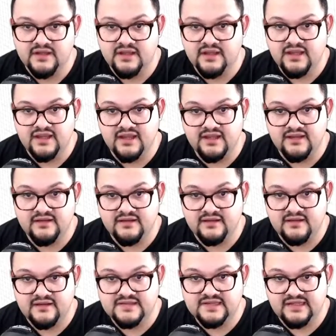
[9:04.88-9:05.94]
And
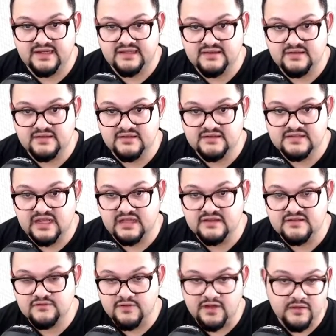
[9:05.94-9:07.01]
select the
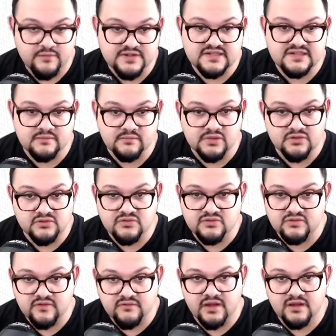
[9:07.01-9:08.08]
solids revolve, which is the blue
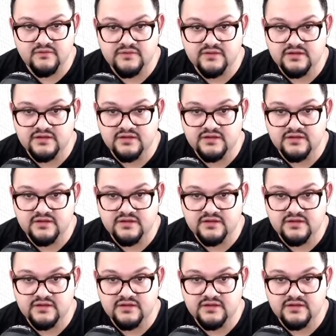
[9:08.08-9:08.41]
revolve.